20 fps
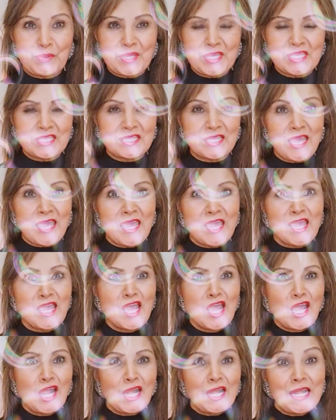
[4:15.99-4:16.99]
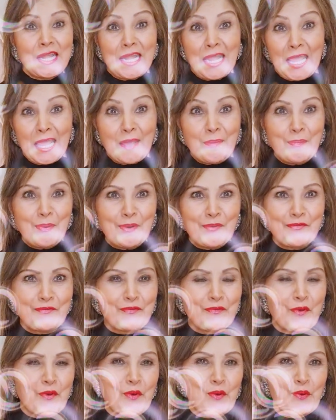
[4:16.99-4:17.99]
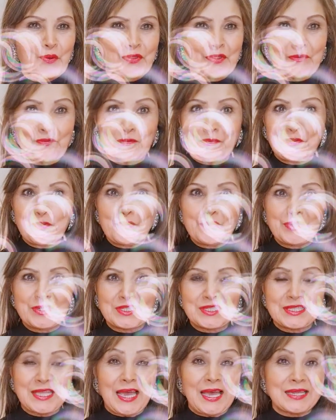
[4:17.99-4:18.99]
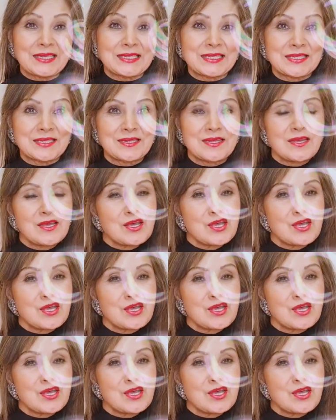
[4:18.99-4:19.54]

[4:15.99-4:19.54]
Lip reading: He say labor for the food that,